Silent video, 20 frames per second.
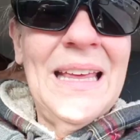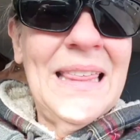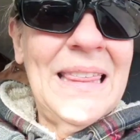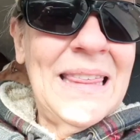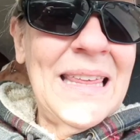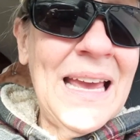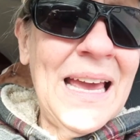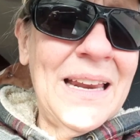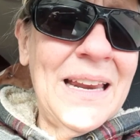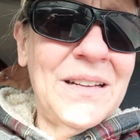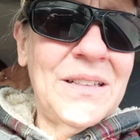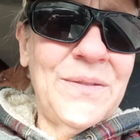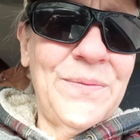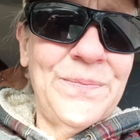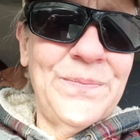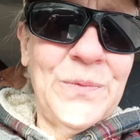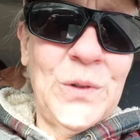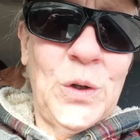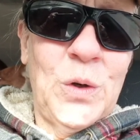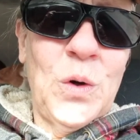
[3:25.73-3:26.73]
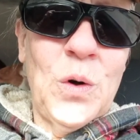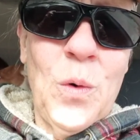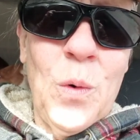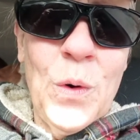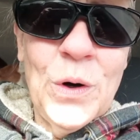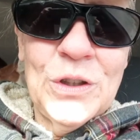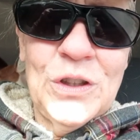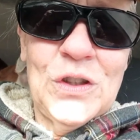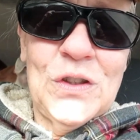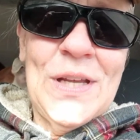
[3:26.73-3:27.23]
That is
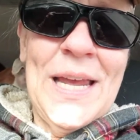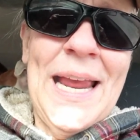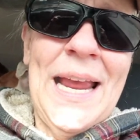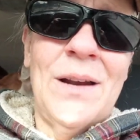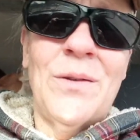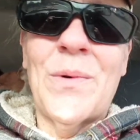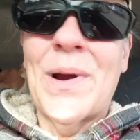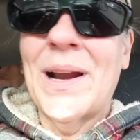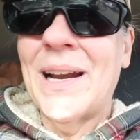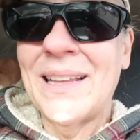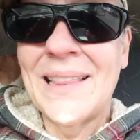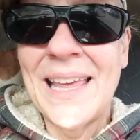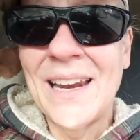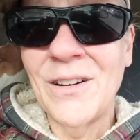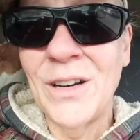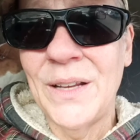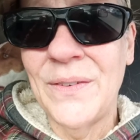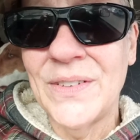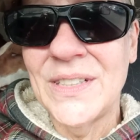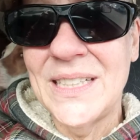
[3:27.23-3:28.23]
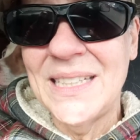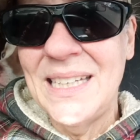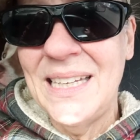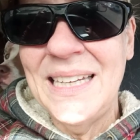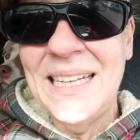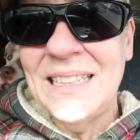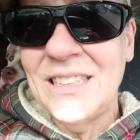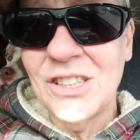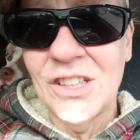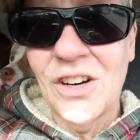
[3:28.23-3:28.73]
gorgeous handwriting. They don't even
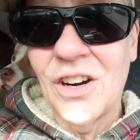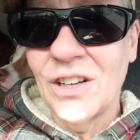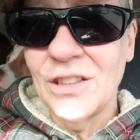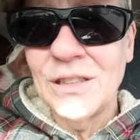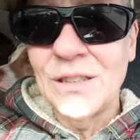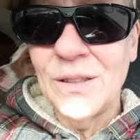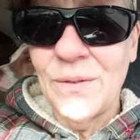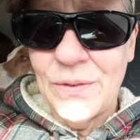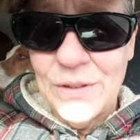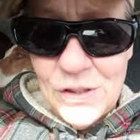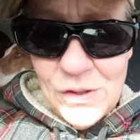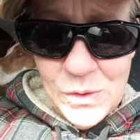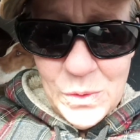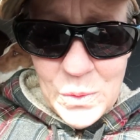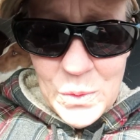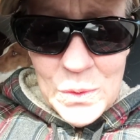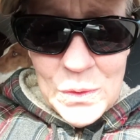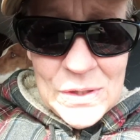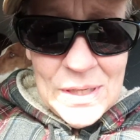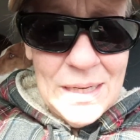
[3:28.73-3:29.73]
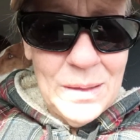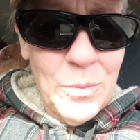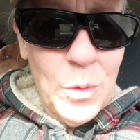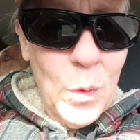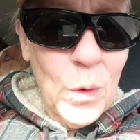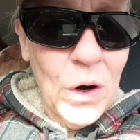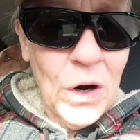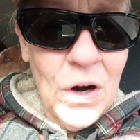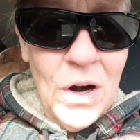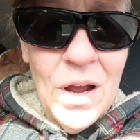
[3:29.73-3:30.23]
teach cursive in schools
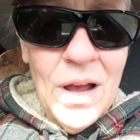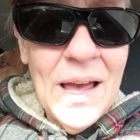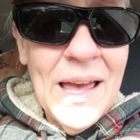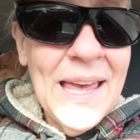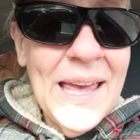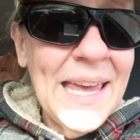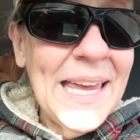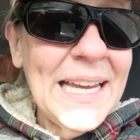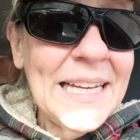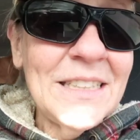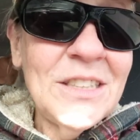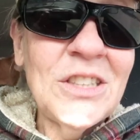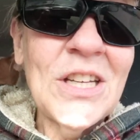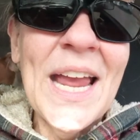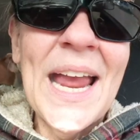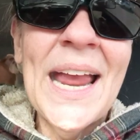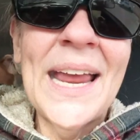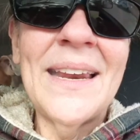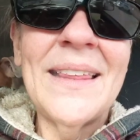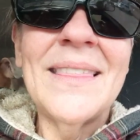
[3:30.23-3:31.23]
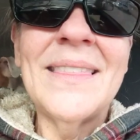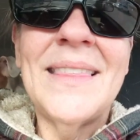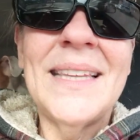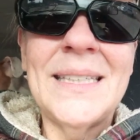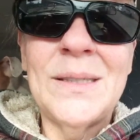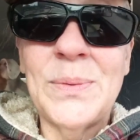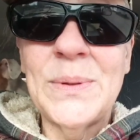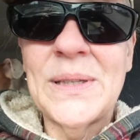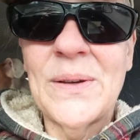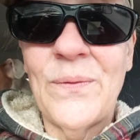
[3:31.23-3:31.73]
anymore. Jane,
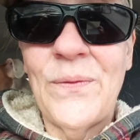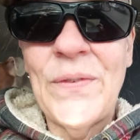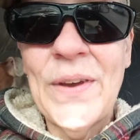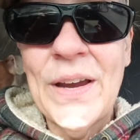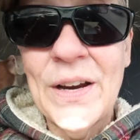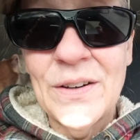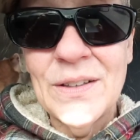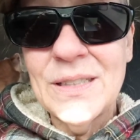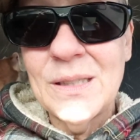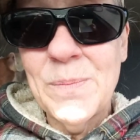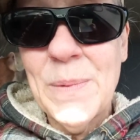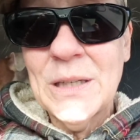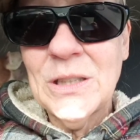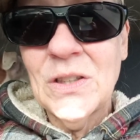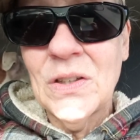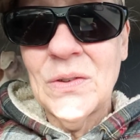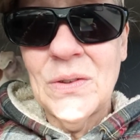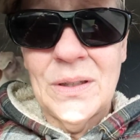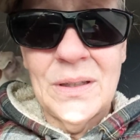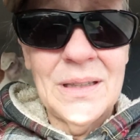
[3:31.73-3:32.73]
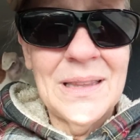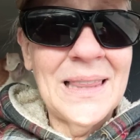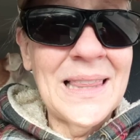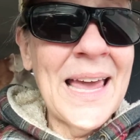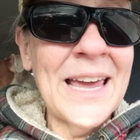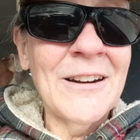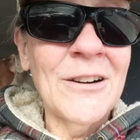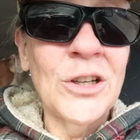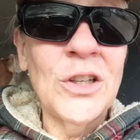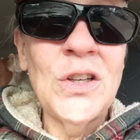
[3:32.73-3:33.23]
this was a very special
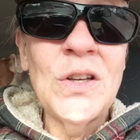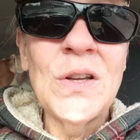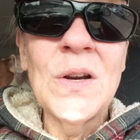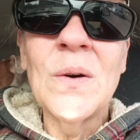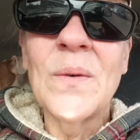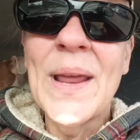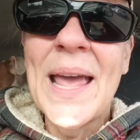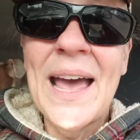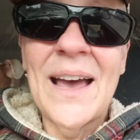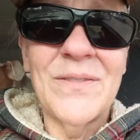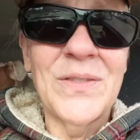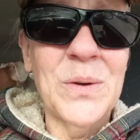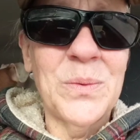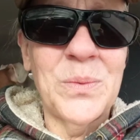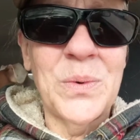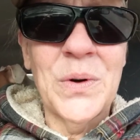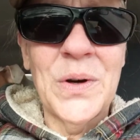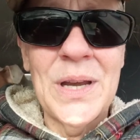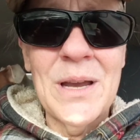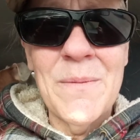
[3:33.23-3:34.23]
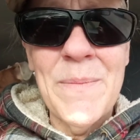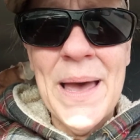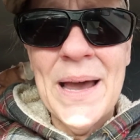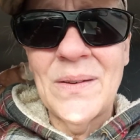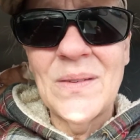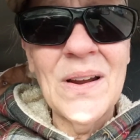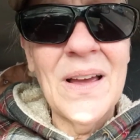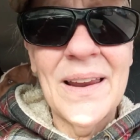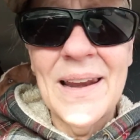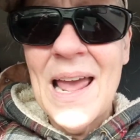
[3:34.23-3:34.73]
letter. You don't have to worry
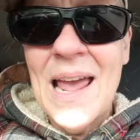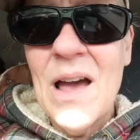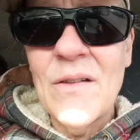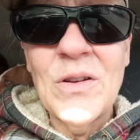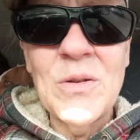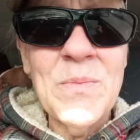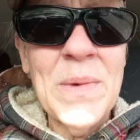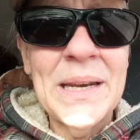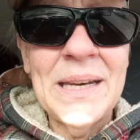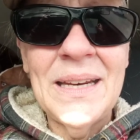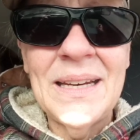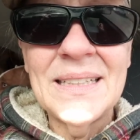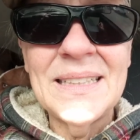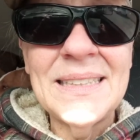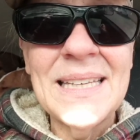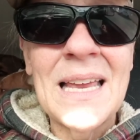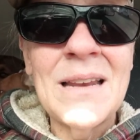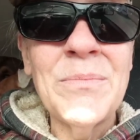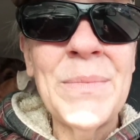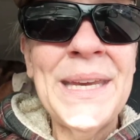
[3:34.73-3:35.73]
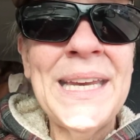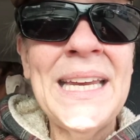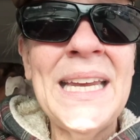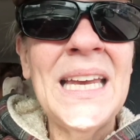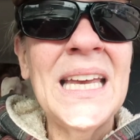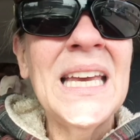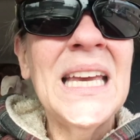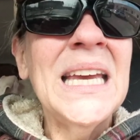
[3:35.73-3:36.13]
about not having money to send me.